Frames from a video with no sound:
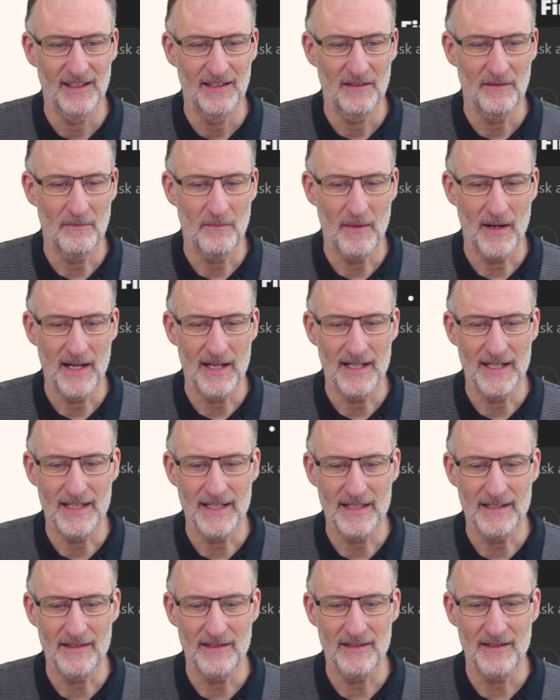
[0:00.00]

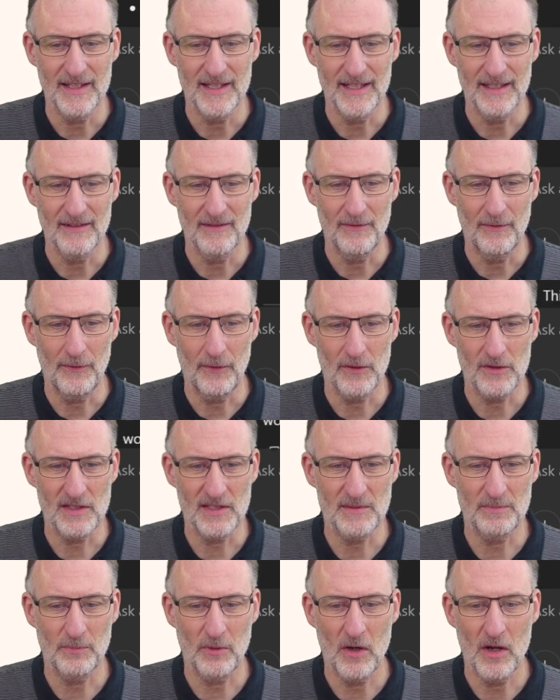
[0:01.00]
my
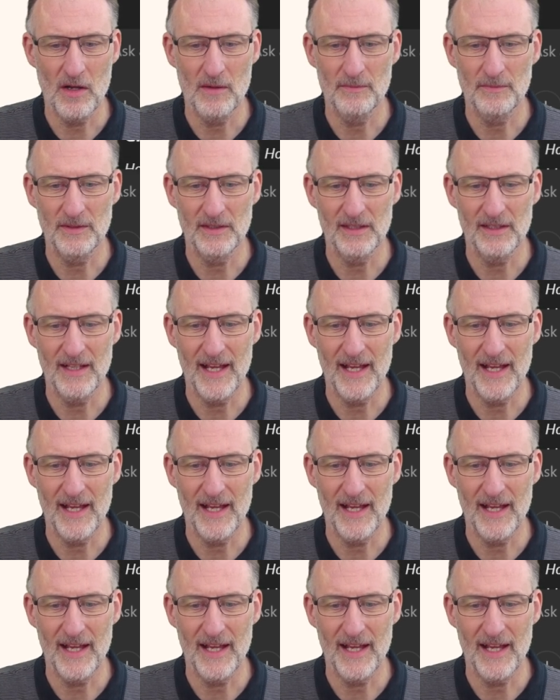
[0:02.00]
first prompt